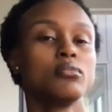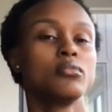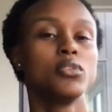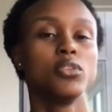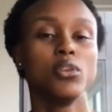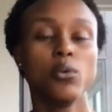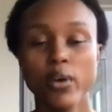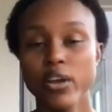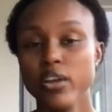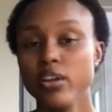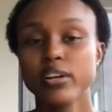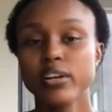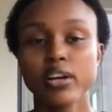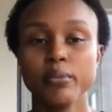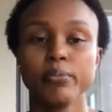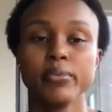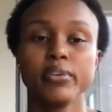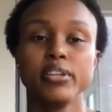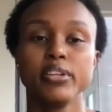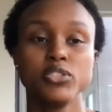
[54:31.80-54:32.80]
the way your
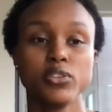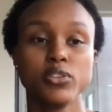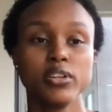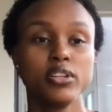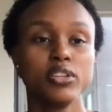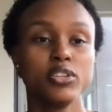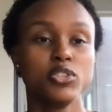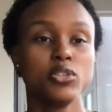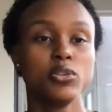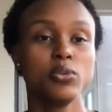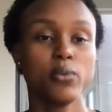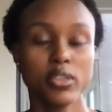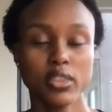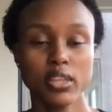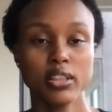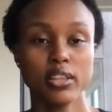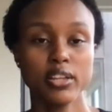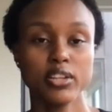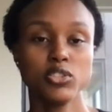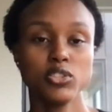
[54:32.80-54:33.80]
company treated you when
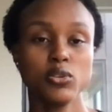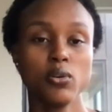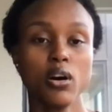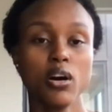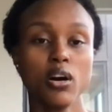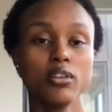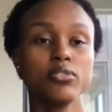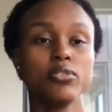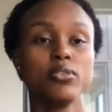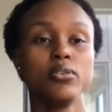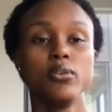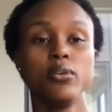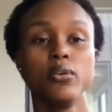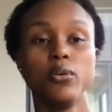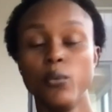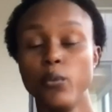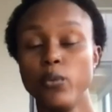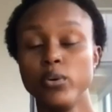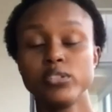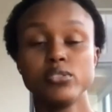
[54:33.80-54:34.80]
they laid you off
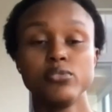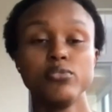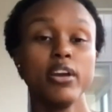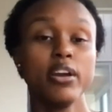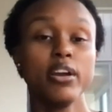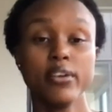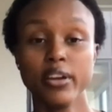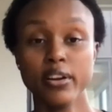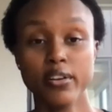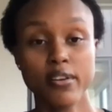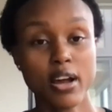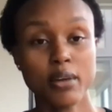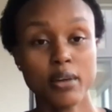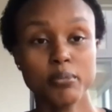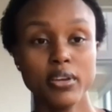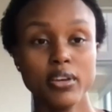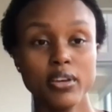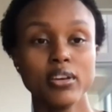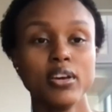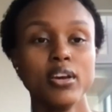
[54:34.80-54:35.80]
was very
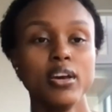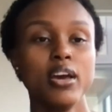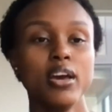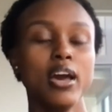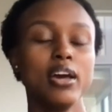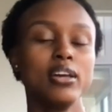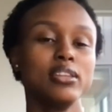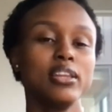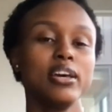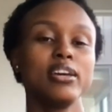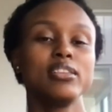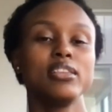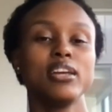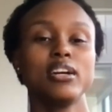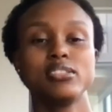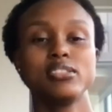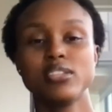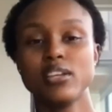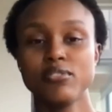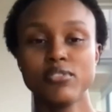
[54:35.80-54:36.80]
crappy, and like
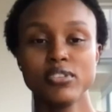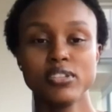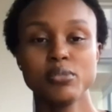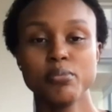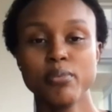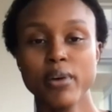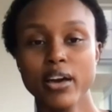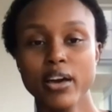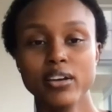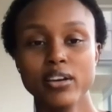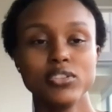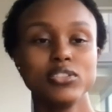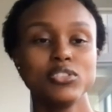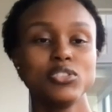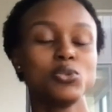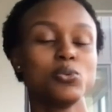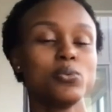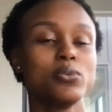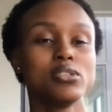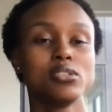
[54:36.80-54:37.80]
that severance
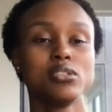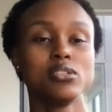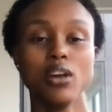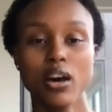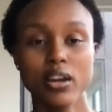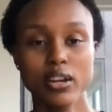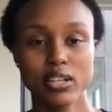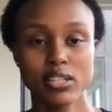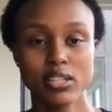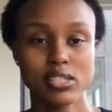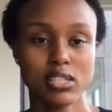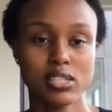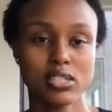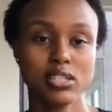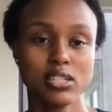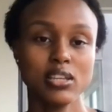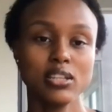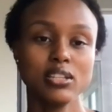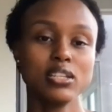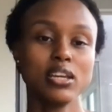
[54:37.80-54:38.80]
package was
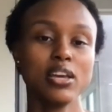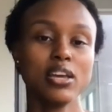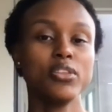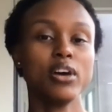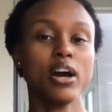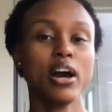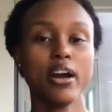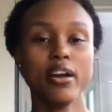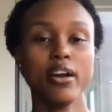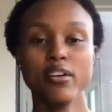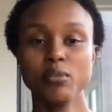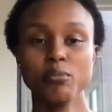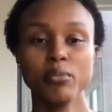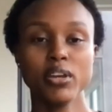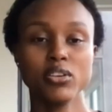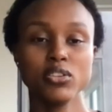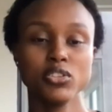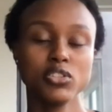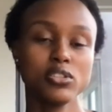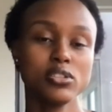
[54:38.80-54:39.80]
non-existent, and the hiring
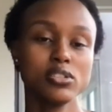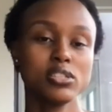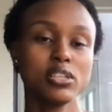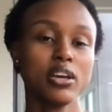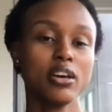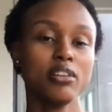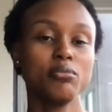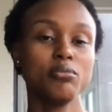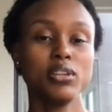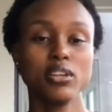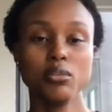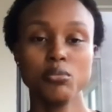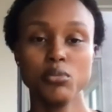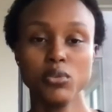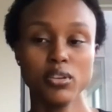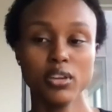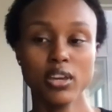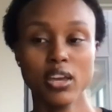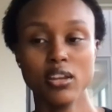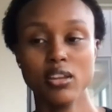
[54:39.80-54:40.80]
managers that have been
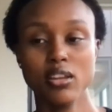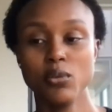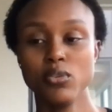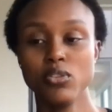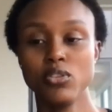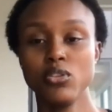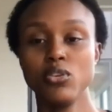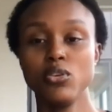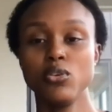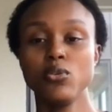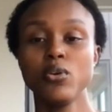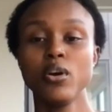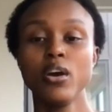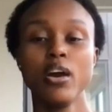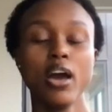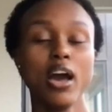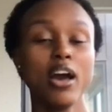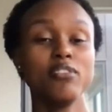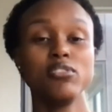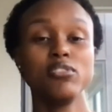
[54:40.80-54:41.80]
communicating with you
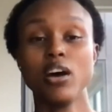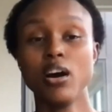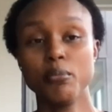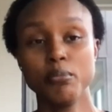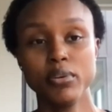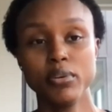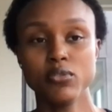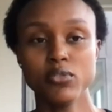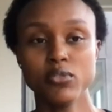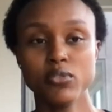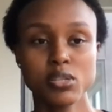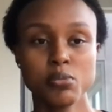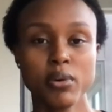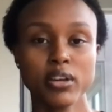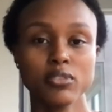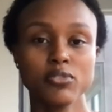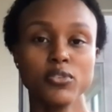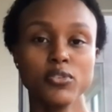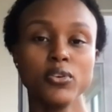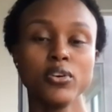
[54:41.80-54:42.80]
have not been
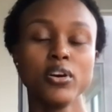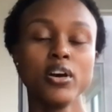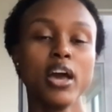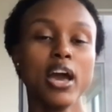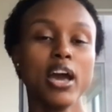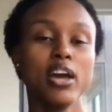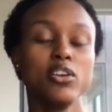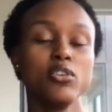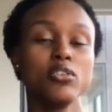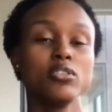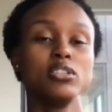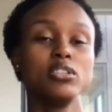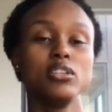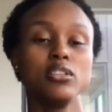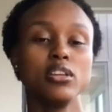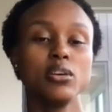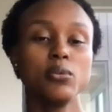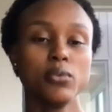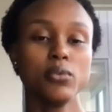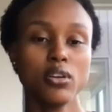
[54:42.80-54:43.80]
respectful, and you're
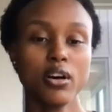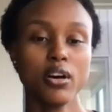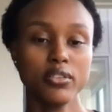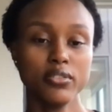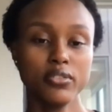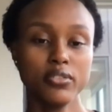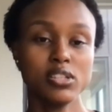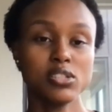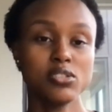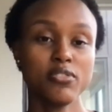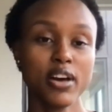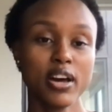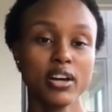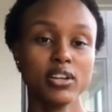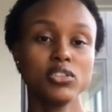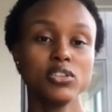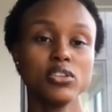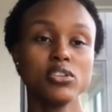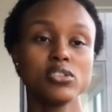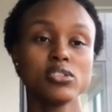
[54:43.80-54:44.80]
dealing with all of these
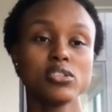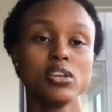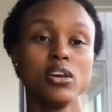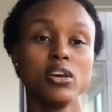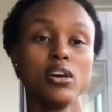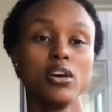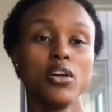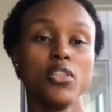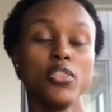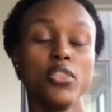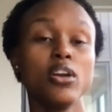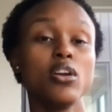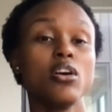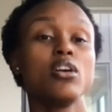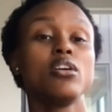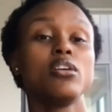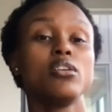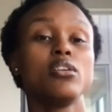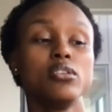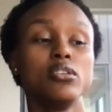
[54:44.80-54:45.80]
factors that
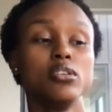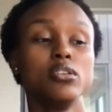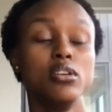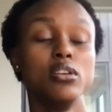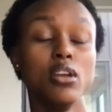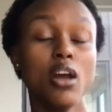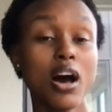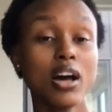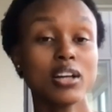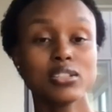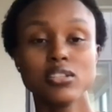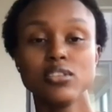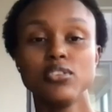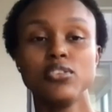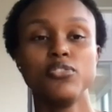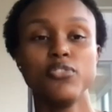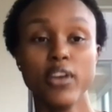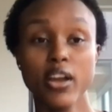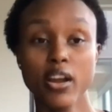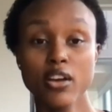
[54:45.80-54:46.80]
are not
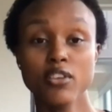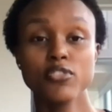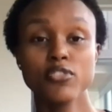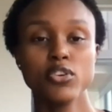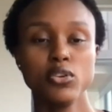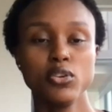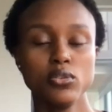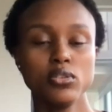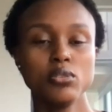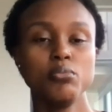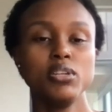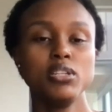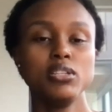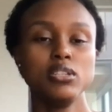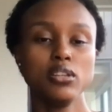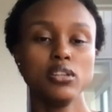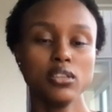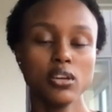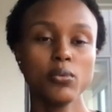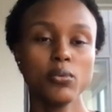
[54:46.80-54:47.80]
fair for you to be
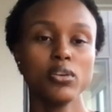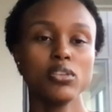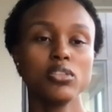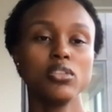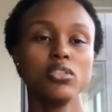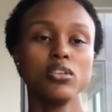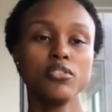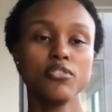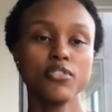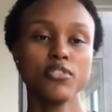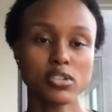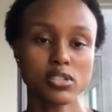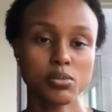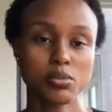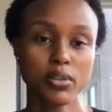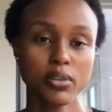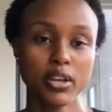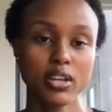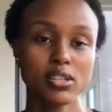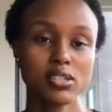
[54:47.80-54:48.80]
dealing with in the
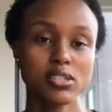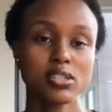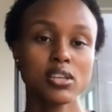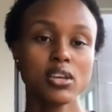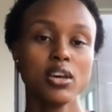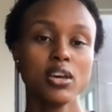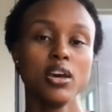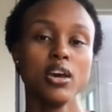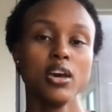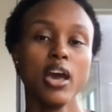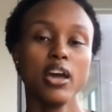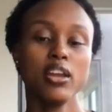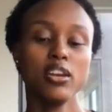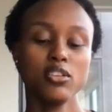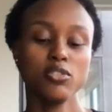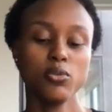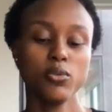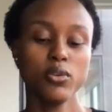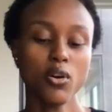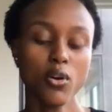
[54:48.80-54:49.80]
first place. And
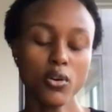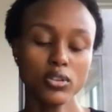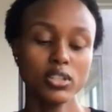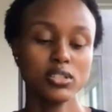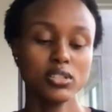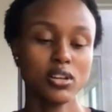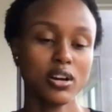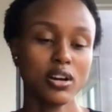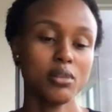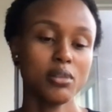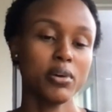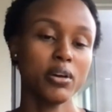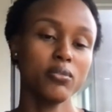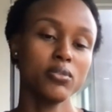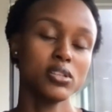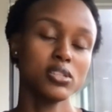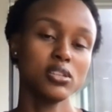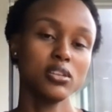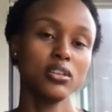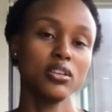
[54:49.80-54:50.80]
if we only talk about
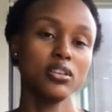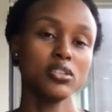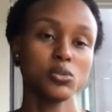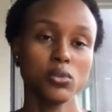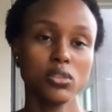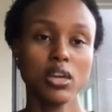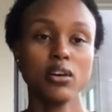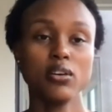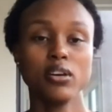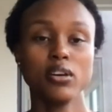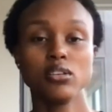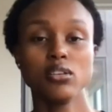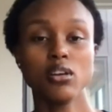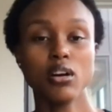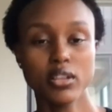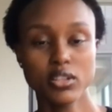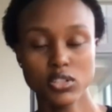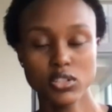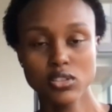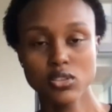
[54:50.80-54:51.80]
resilience without
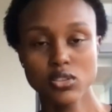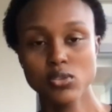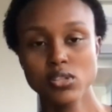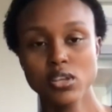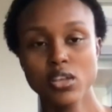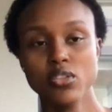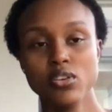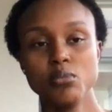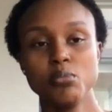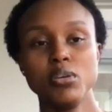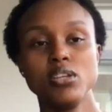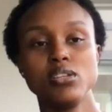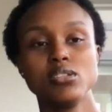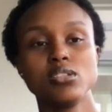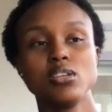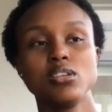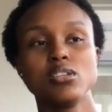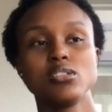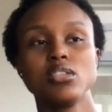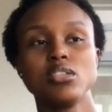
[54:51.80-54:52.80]
acknowledging those other
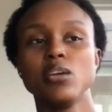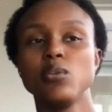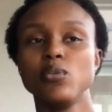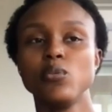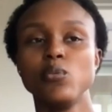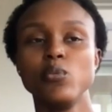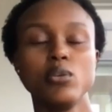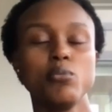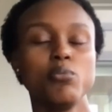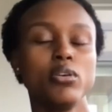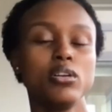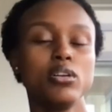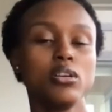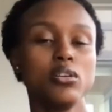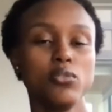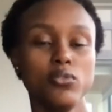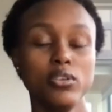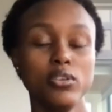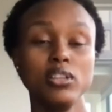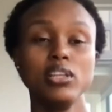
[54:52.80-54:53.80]
pieces, then we put
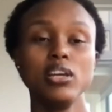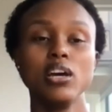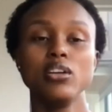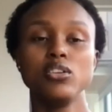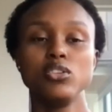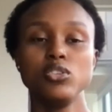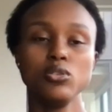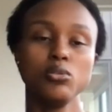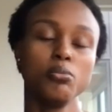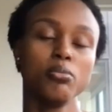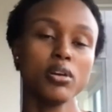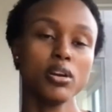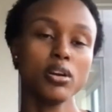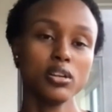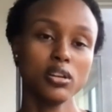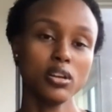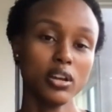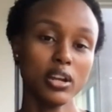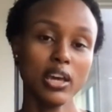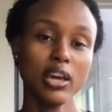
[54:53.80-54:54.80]
a really undue
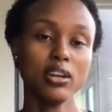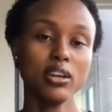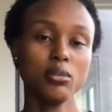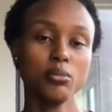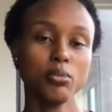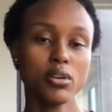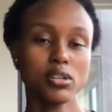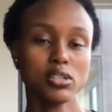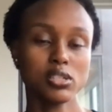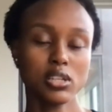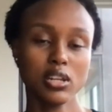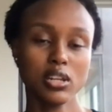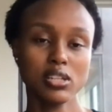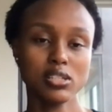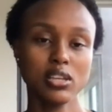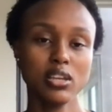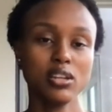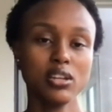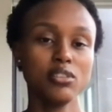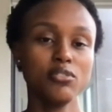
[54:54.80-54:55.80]
burden on any person as
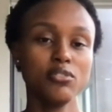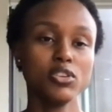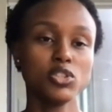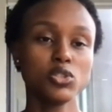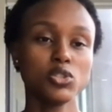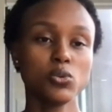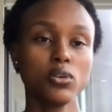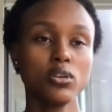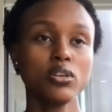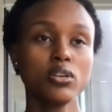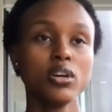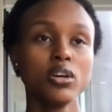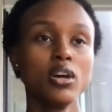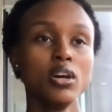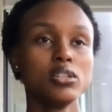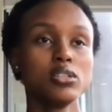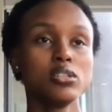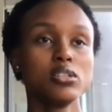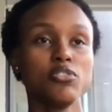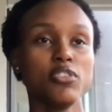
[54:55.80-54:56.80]
an individual
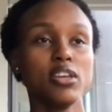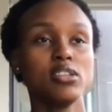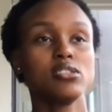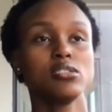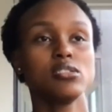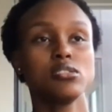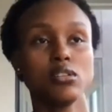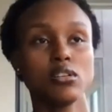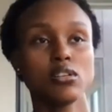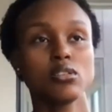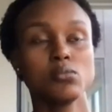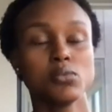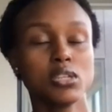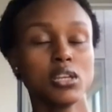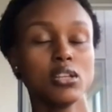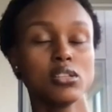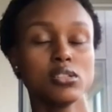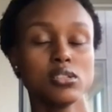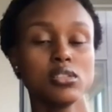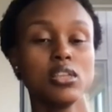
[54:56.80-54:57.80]
to face a
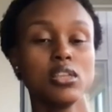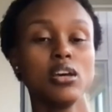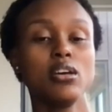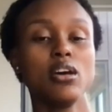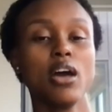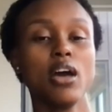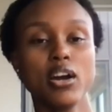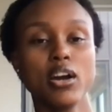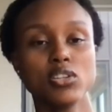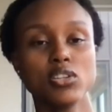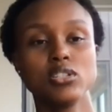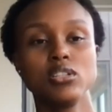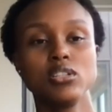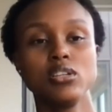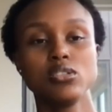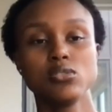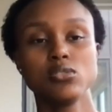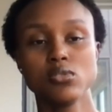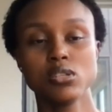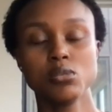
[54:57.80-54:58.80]
circumstance that actually
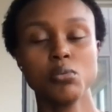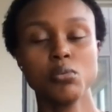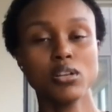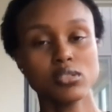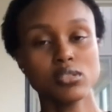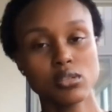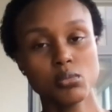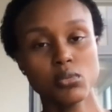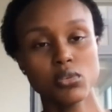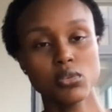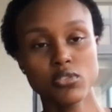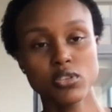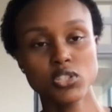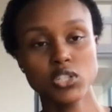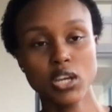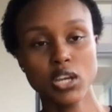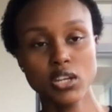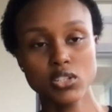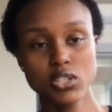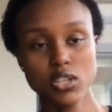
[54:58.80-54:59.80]
is responsible for
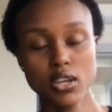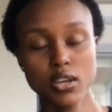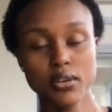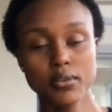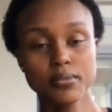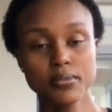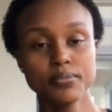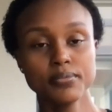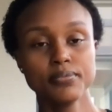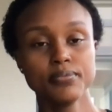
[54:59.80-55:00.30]
changing.